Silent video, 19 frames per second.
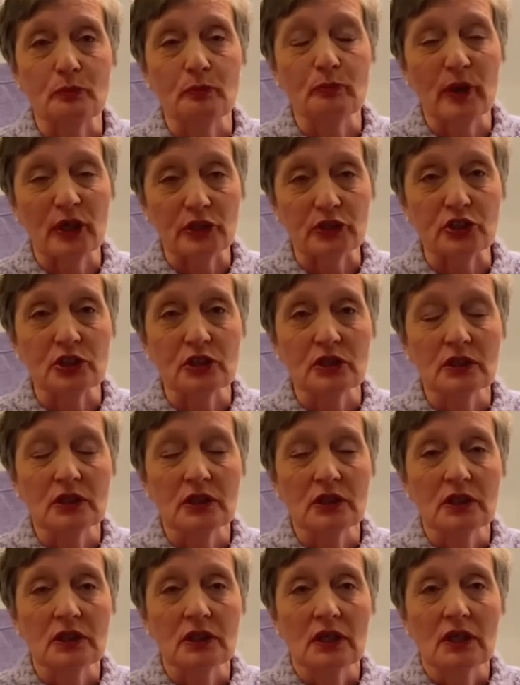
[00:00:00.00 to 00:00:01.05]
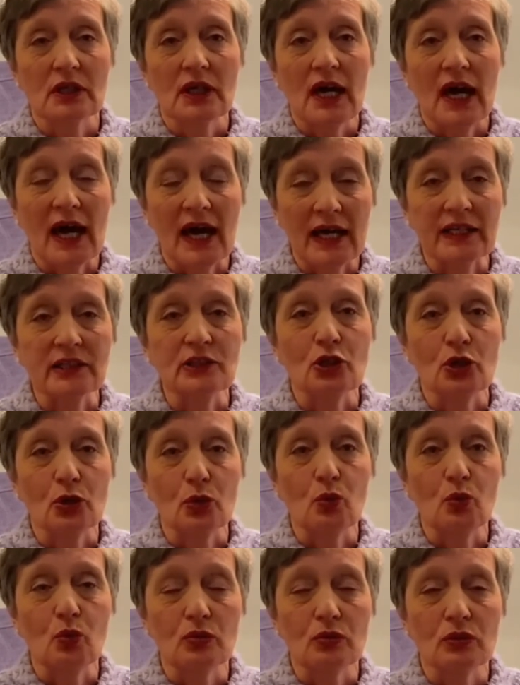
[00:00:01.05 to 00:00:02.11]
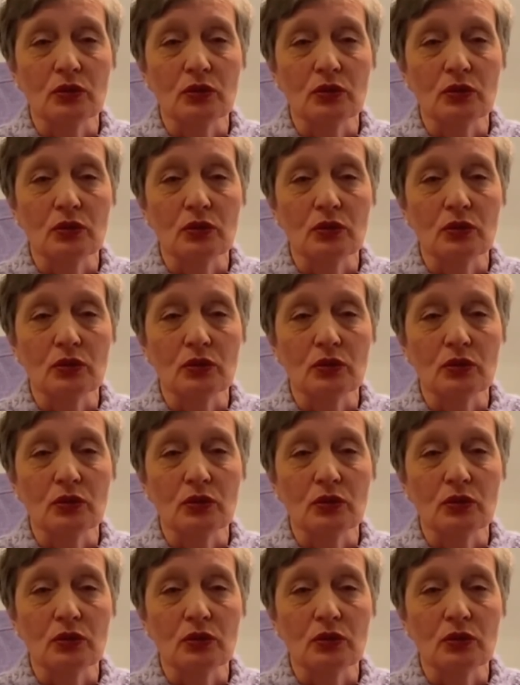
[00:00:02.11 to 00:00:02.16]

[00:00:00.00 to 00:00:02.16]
but I know